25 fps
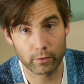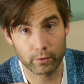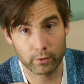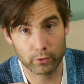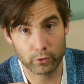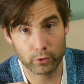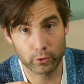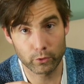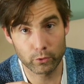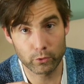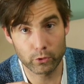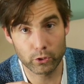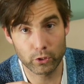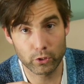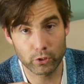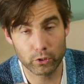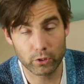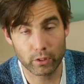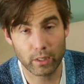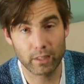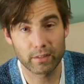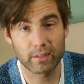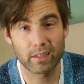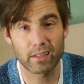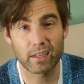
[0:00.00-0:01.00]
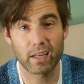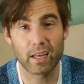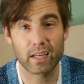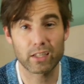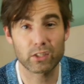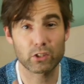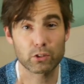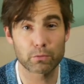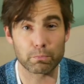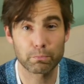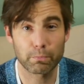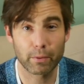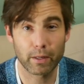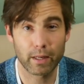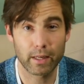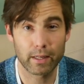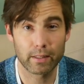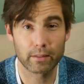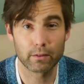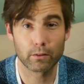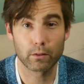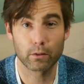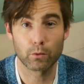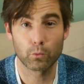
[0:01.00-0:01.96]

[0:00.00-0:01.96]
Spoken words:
solutions and they explain